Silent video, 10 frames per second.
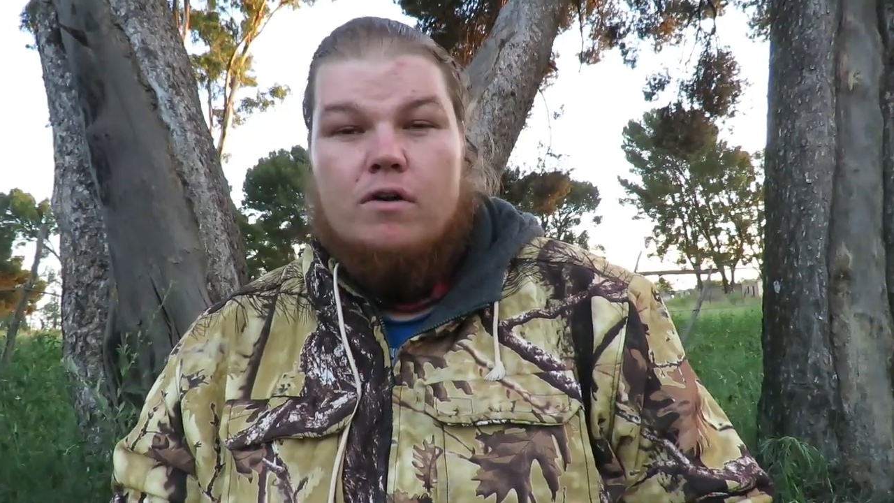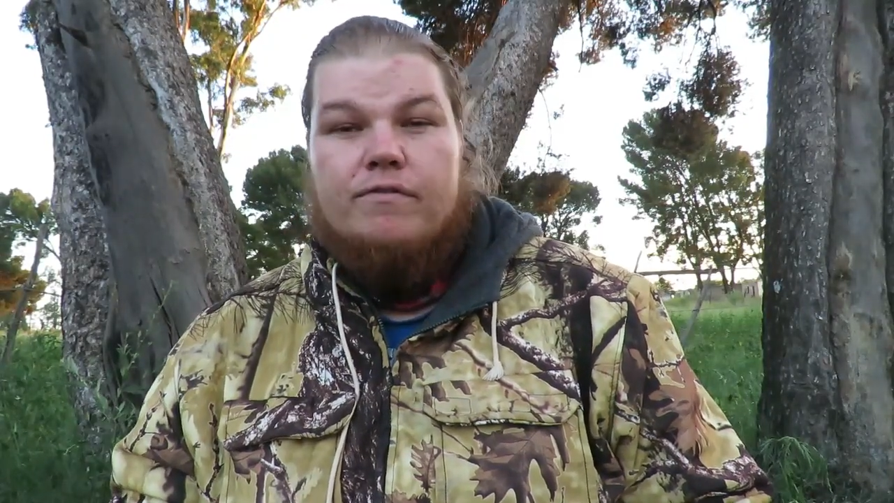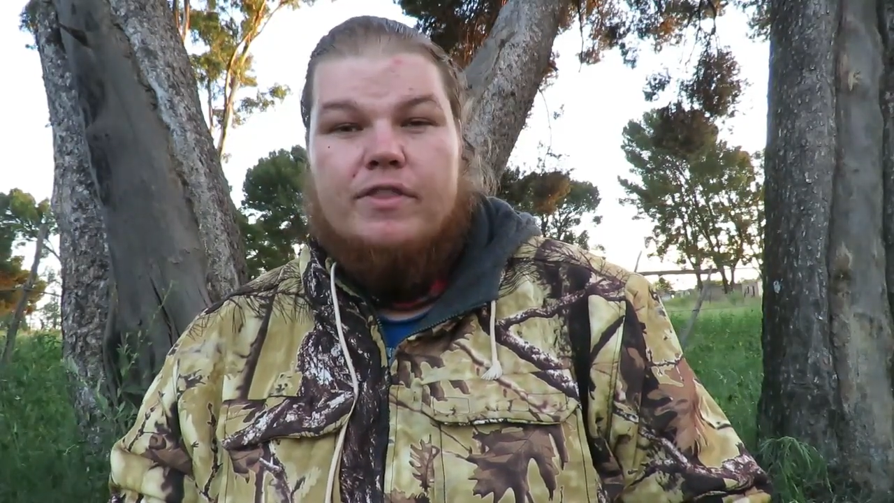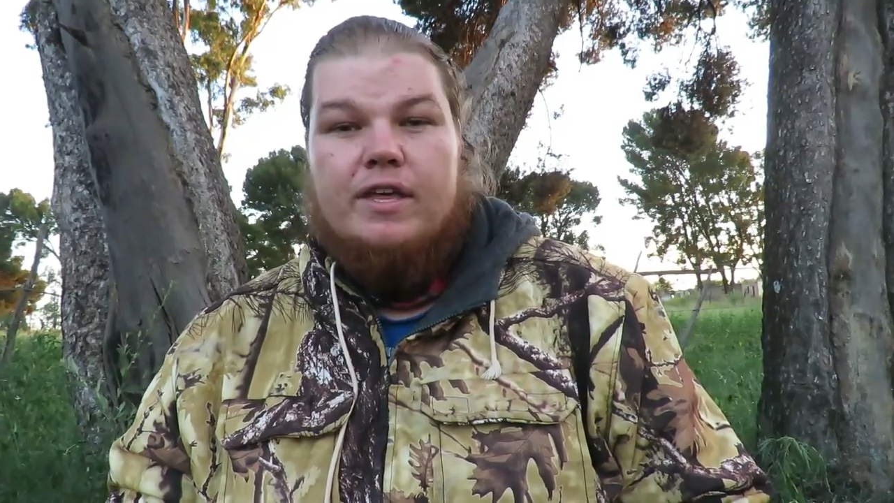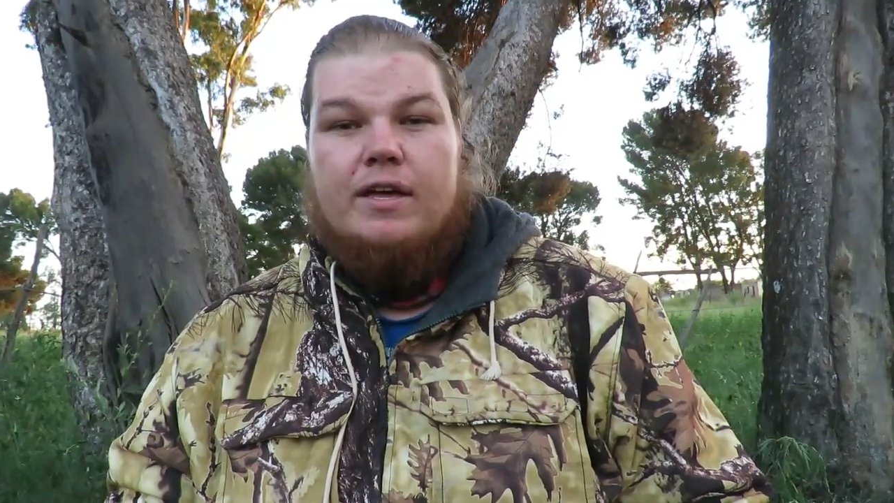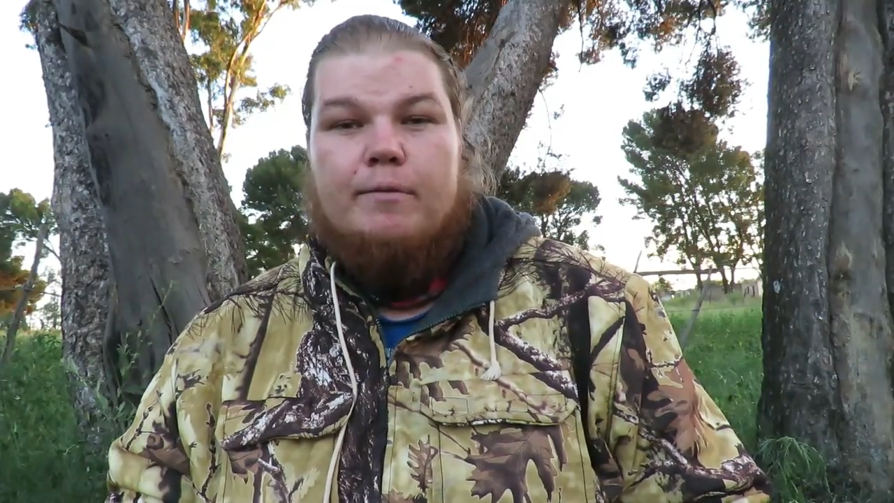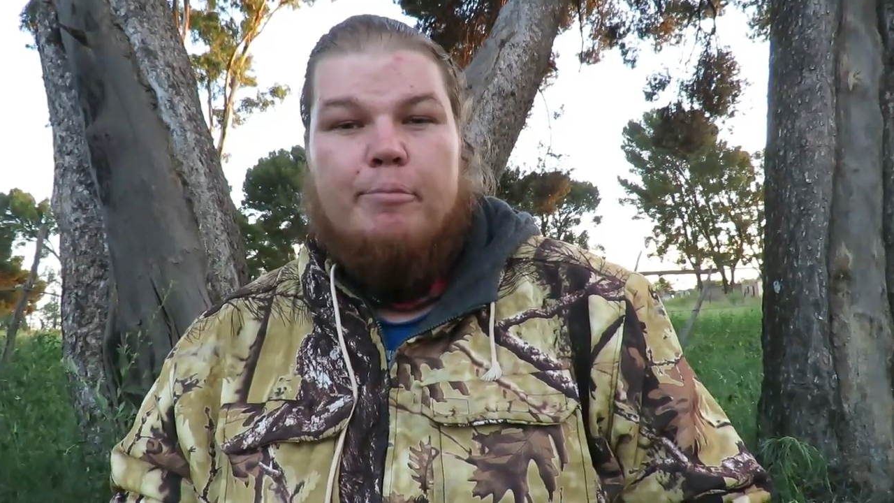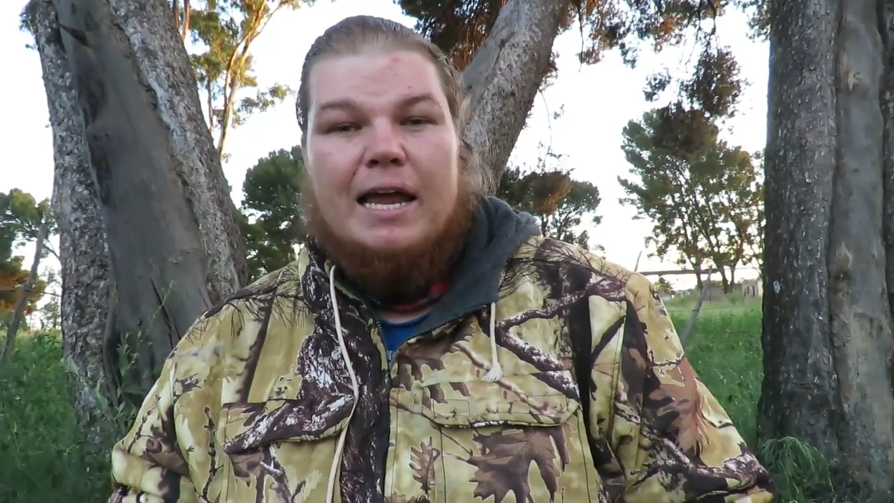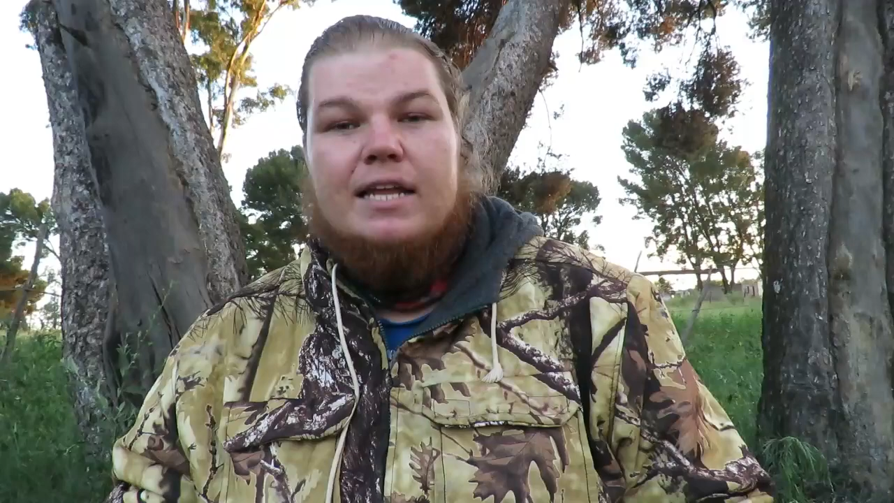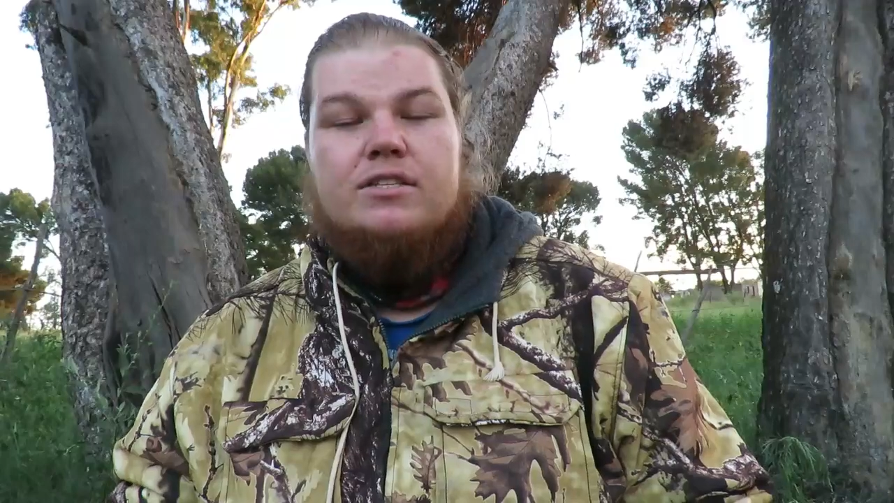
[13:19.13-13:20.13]
of the
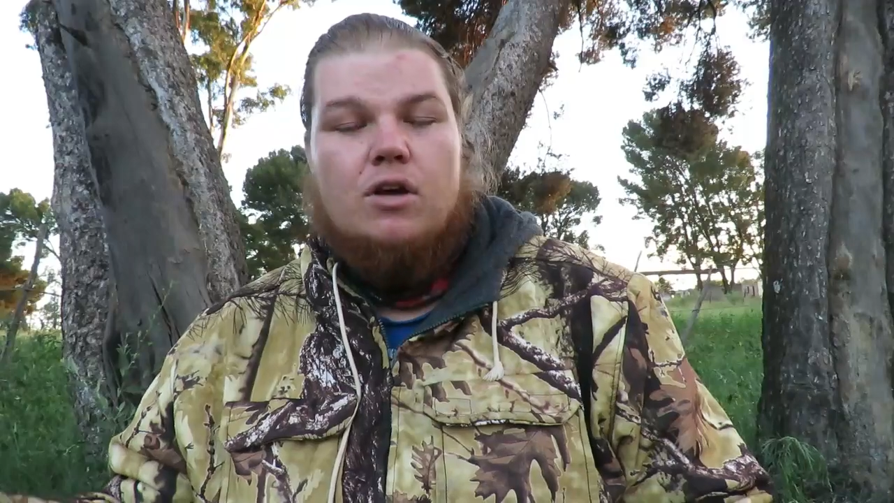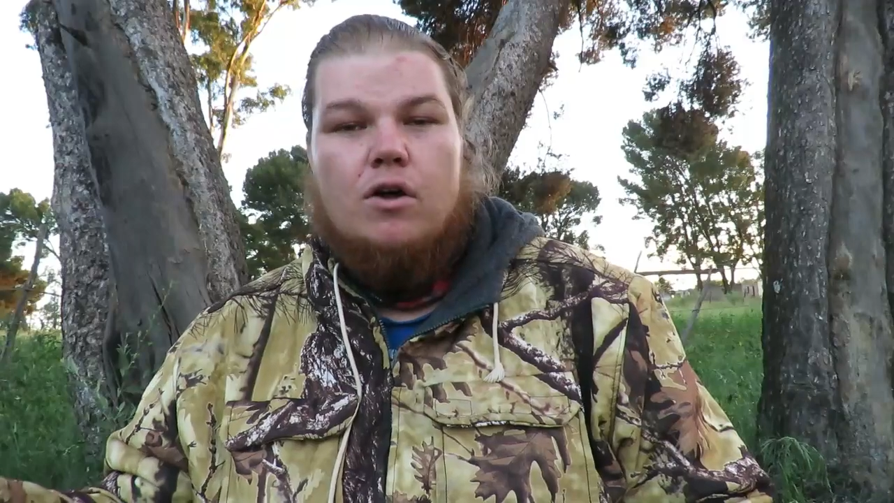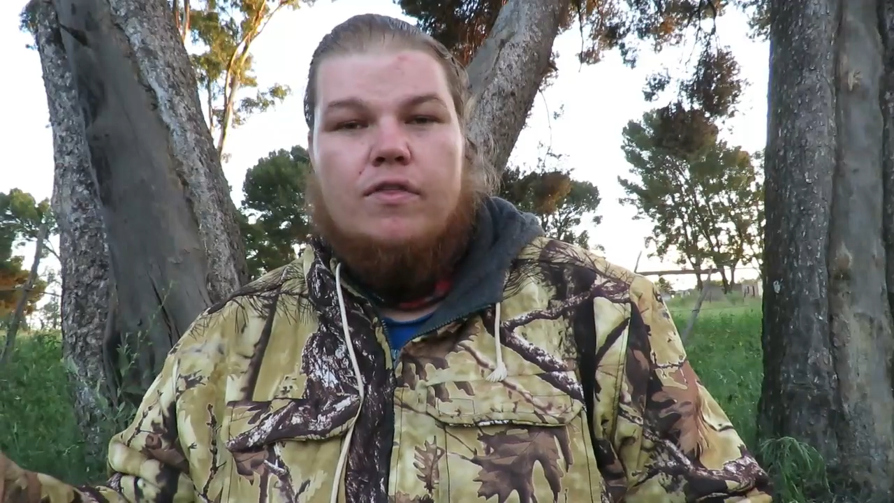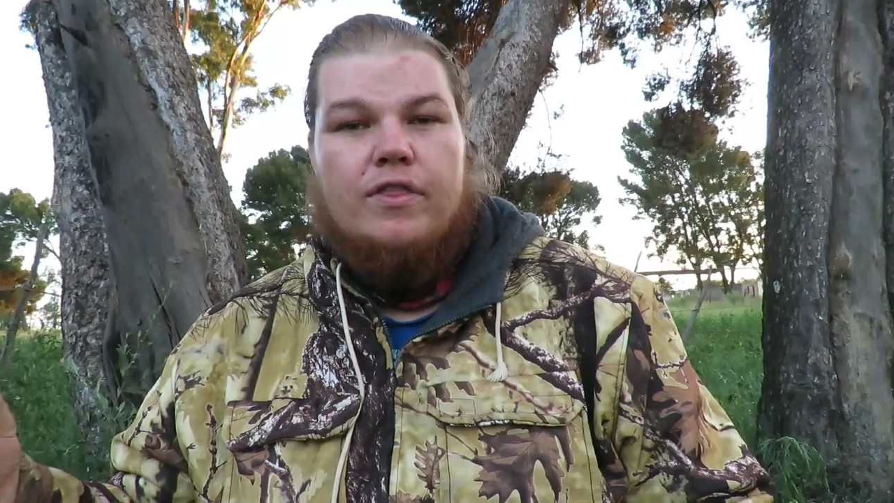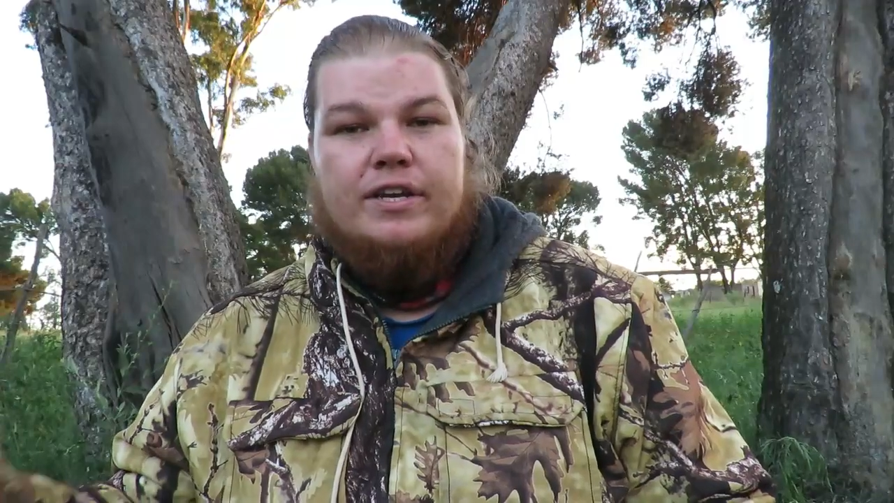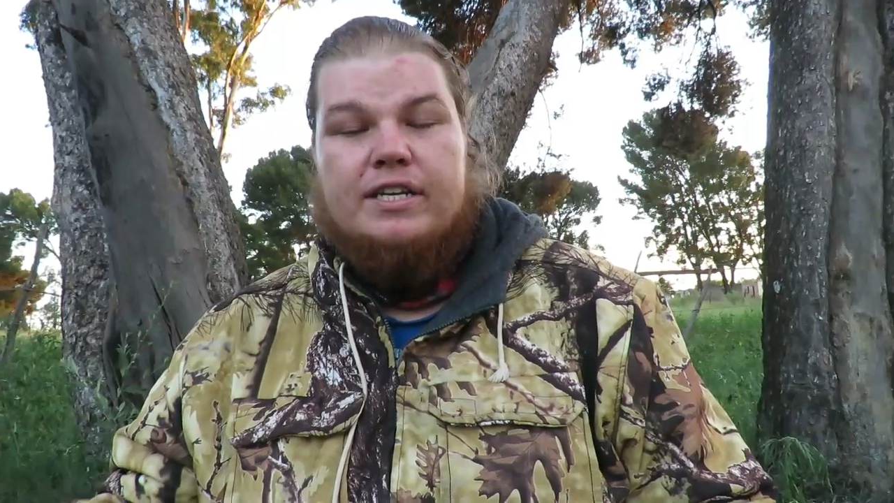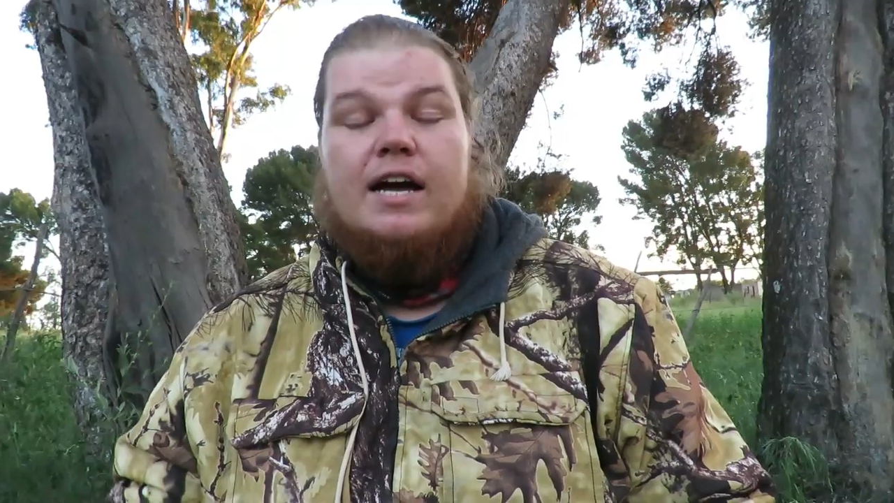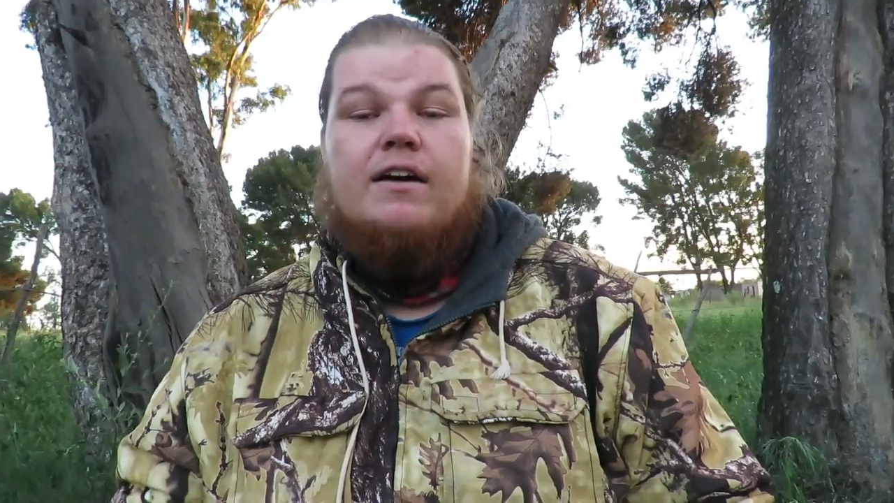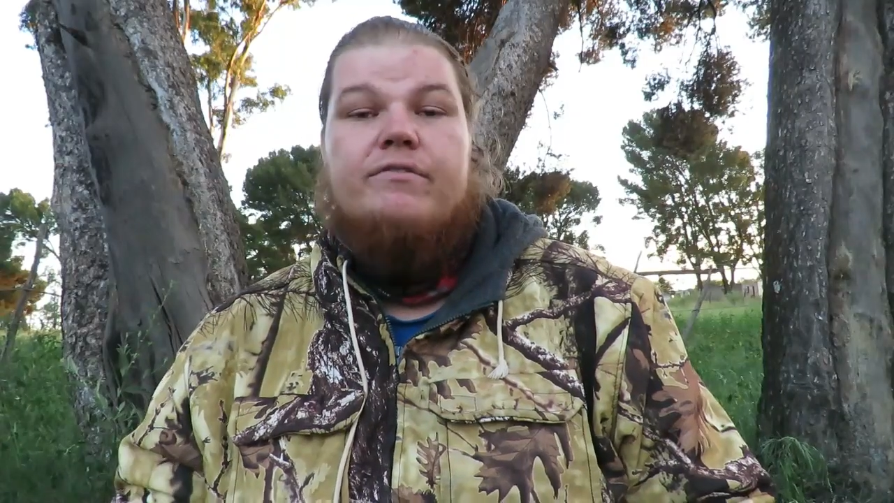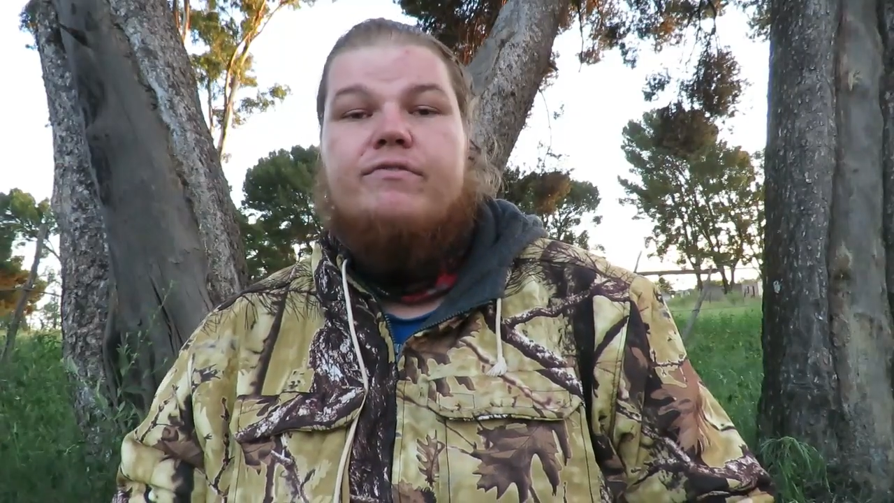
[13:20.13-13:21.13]
pellets on the
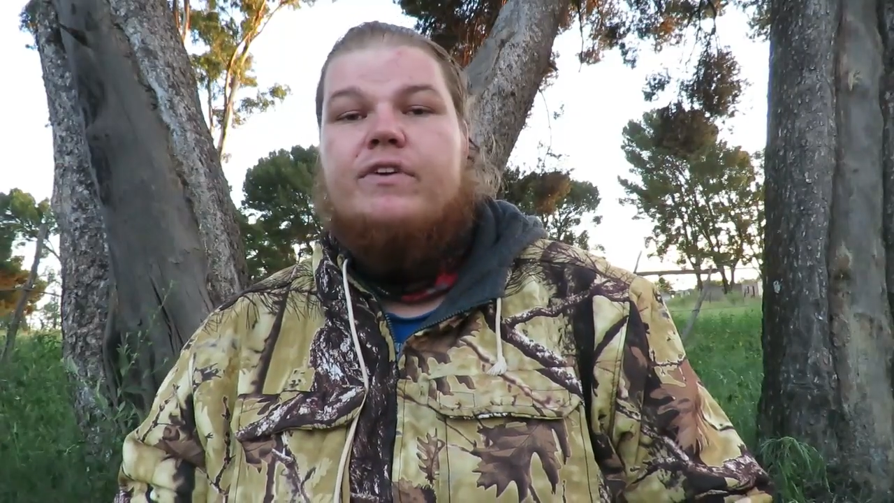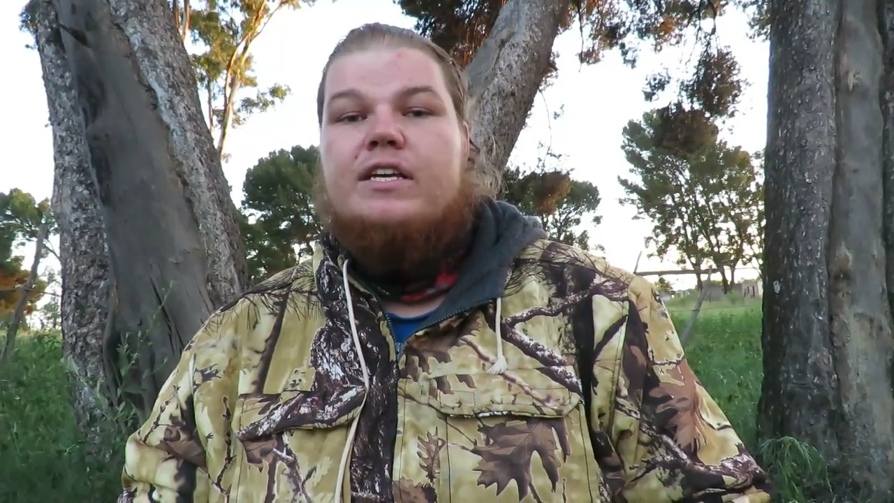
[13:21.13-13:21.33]
dove